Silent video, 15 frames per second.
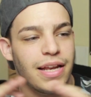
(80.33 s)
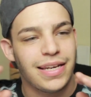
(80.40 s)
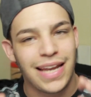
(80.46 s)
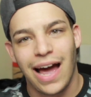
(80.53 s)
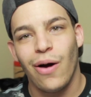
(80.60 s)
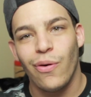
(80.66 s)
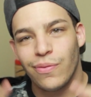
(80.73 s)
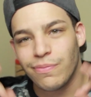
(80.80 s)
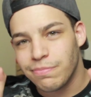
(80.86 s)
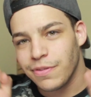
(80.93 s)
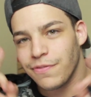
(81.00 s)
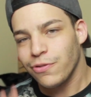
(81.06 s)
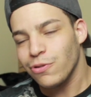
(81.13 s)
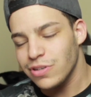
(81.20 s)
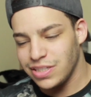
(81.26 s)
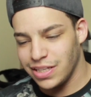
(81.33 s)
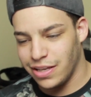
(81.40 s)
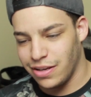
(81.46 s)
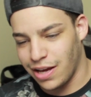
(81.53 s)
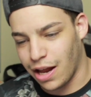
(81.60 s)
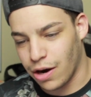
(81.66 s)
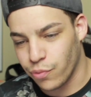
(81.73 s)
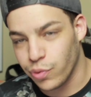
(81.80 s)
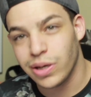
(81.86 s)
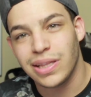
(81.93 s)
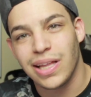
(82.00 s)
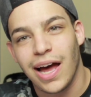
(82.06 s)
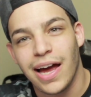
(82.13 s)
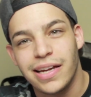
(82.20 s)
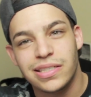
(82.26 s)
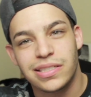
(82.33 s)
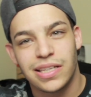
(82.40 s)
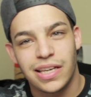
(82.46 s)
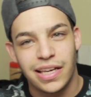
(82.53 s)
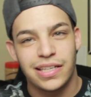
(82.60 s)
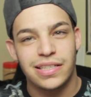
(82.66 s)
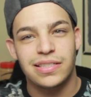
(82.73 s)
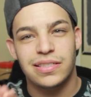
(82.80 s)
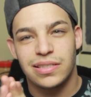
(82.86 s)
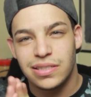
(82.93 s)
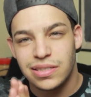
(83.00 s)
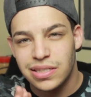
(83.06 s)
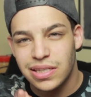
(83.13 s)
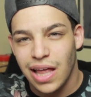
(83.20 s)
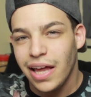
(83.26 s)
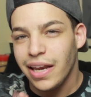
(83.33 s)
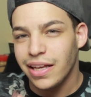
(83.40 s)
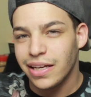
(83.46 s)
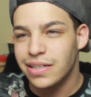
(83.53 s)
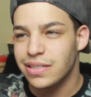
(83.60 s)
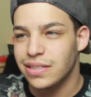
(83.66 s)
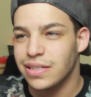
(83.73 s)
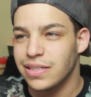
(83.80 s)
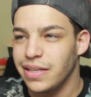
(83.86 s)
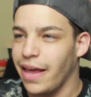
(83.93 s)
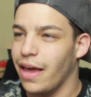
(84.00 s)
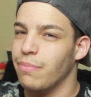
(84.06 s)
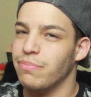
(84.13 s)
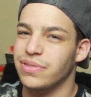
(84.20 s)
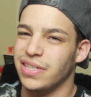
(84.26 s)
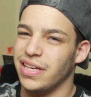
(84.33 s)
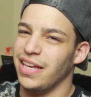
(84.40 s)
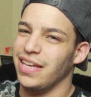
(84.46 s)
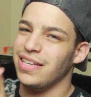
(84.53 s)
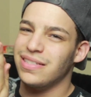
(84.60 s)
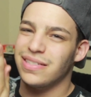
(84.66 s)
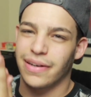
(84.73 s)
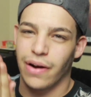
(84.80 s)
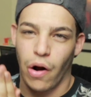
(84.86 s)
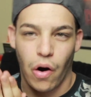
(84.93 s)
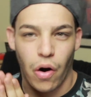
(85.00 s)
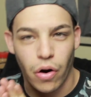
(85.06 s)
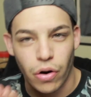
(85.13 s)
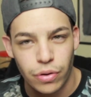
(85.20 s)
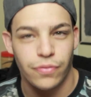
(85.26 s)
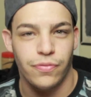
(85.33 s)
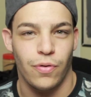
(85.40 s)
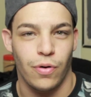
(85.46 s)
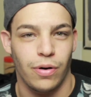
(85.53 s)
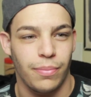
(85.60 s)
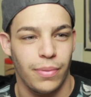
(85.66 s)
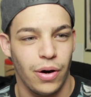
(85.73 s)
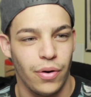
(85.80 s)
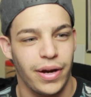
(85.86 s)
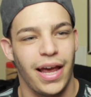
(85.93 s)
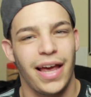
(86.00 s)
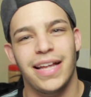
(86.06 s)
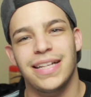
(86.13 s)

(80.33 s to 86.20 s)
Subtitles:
Now, first thing you gotta realize is sliding into the DMs is an art form, okay?